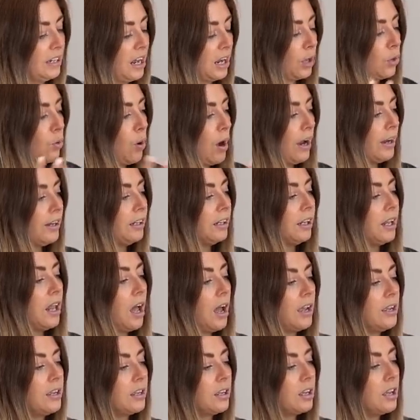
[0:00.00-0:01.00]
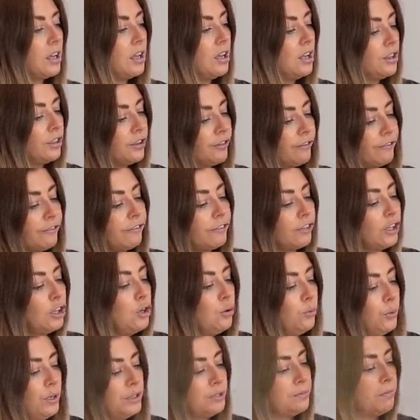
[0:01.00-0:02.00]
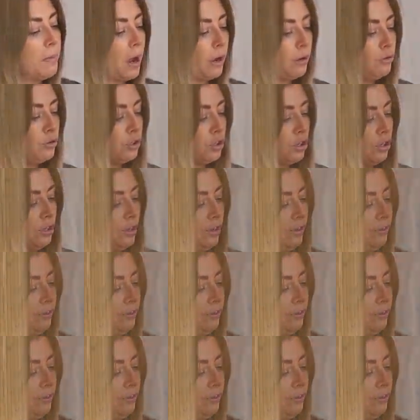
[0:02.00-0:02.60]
and I quite like the fluid motion